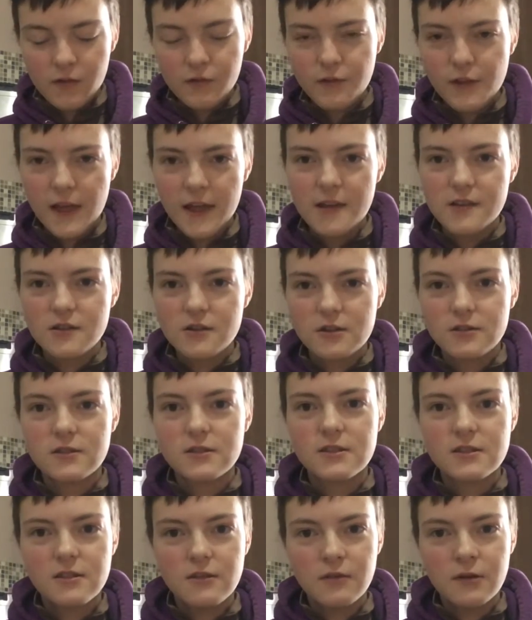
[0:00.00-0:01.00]
Flex on
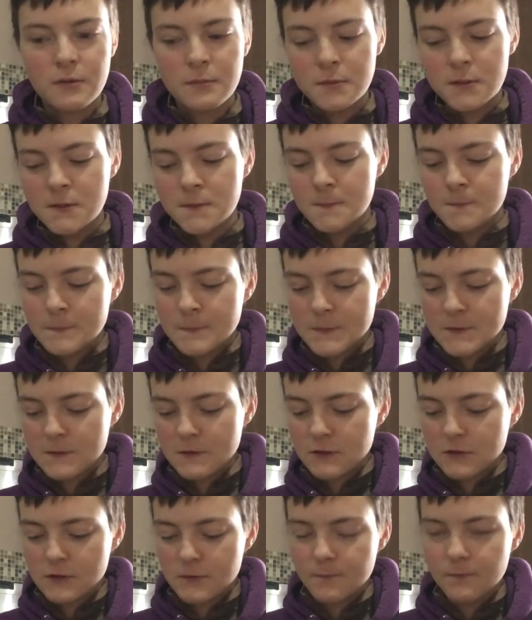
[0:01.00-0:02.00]
stirrups.
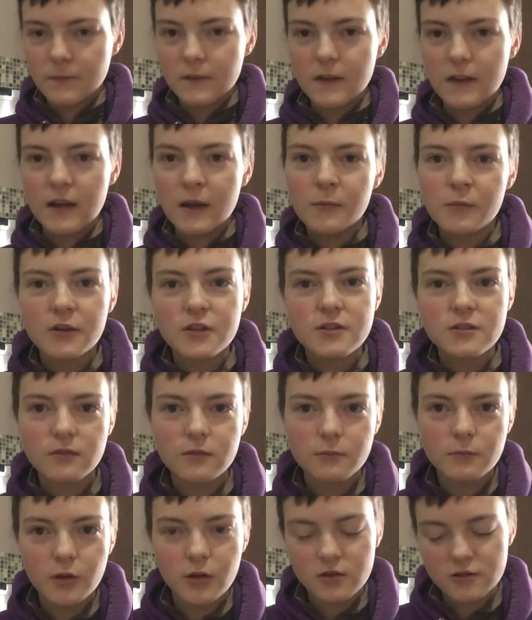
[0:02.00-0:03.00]
So I'm going to
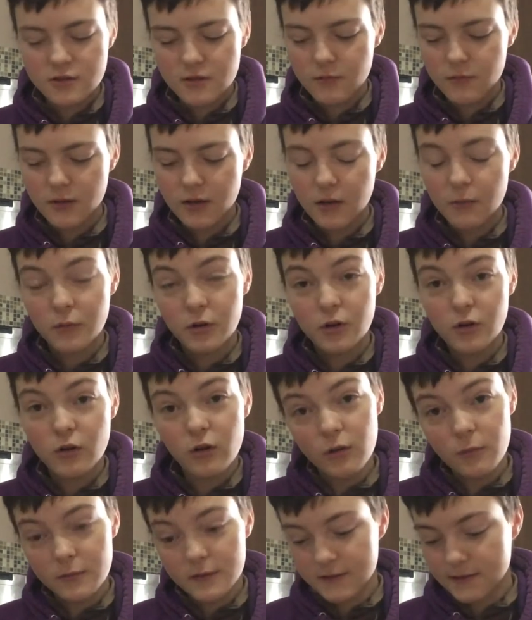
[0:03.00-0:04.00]
unbox them, and I'm going to
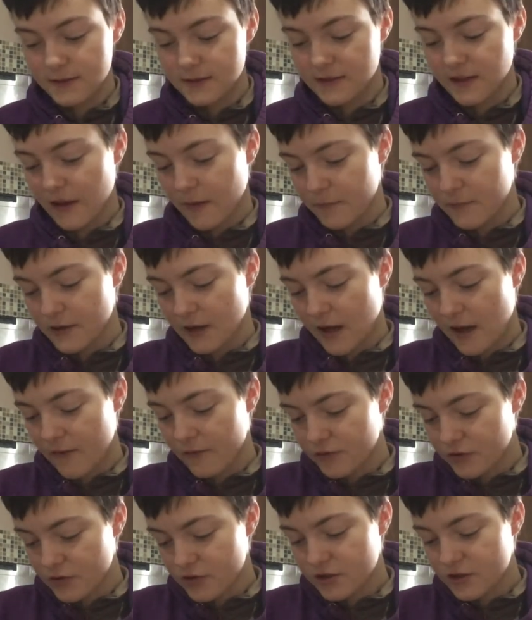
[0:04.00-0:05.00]
hope this is them, that I
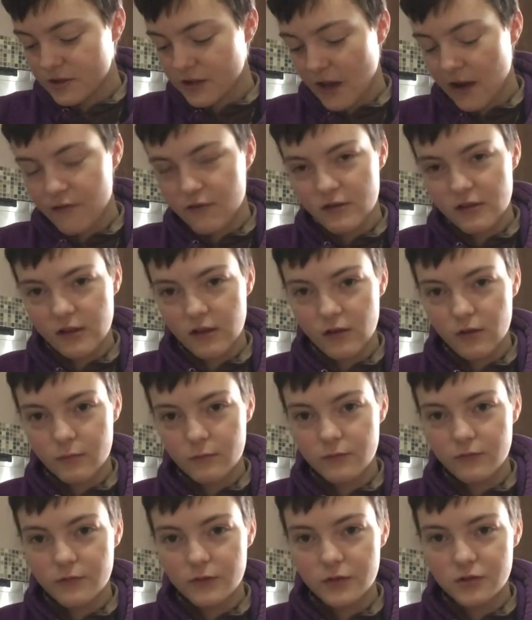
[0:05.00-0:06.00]
haven't just set everything
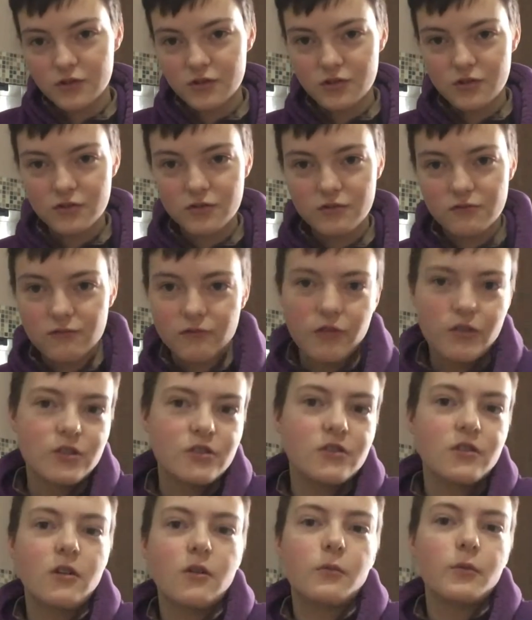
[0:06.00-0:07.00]
up for it
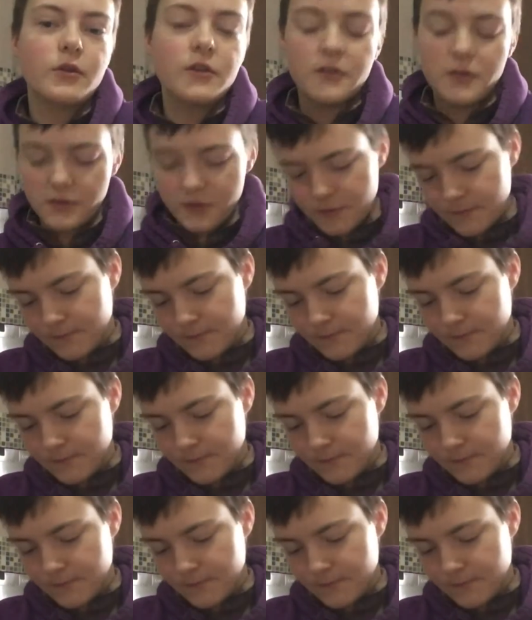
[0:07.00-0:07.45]
not work.